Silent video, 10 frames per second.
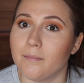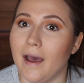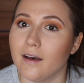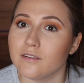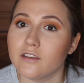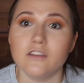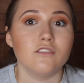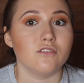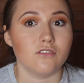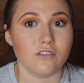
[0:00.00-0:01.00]
about
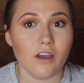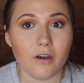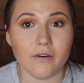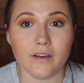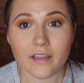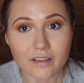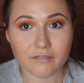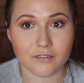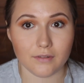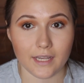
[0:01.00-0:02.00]
so
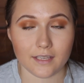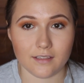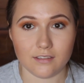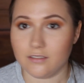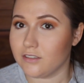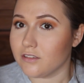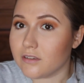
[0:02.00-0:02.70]
if you like this look,